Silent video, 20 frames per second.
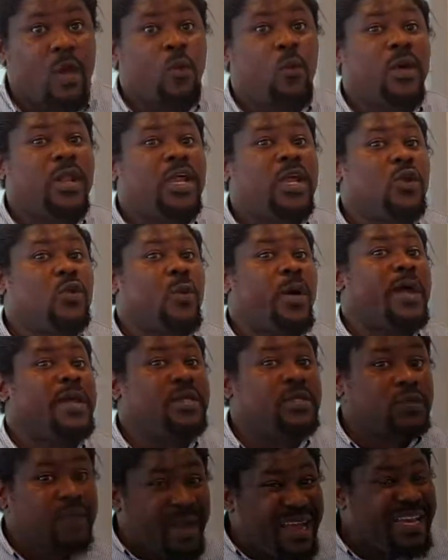Whether you are
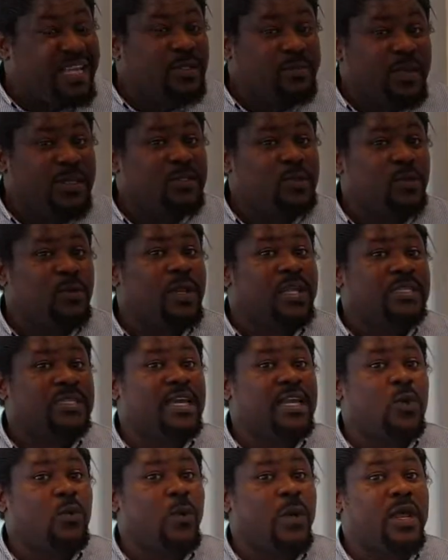a management student
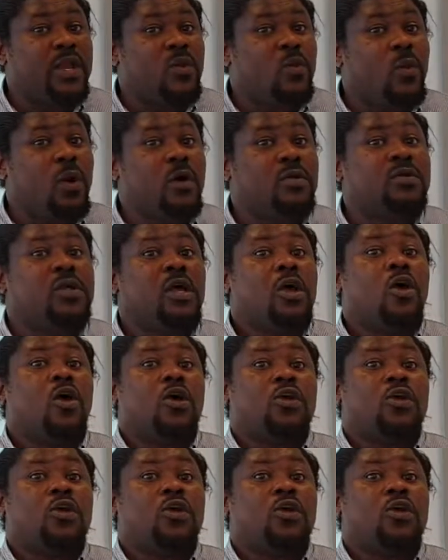anywhere in the world